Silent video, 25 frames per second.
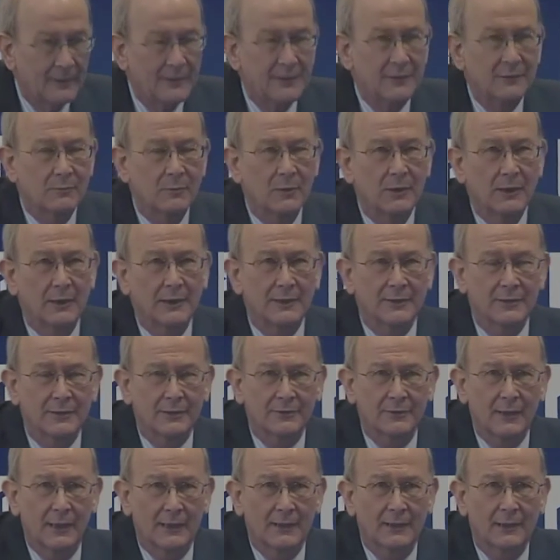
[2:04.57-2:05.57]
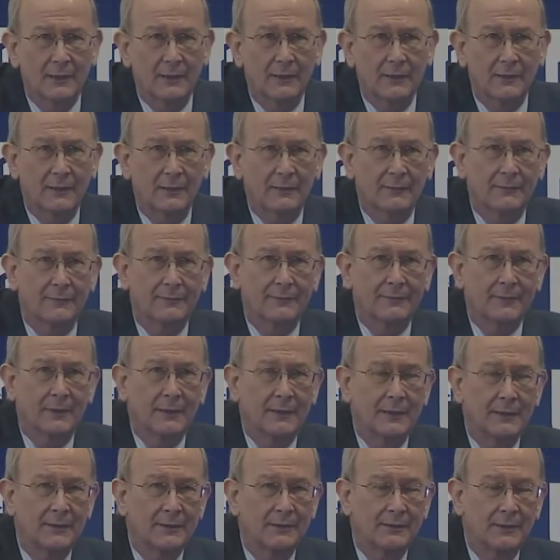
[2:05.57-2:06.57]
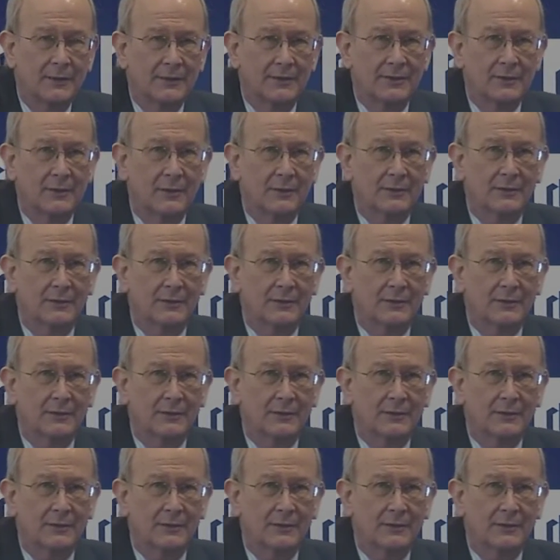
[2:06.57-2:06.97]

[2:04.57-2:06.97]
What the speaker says: This work is attracting a lot of interest,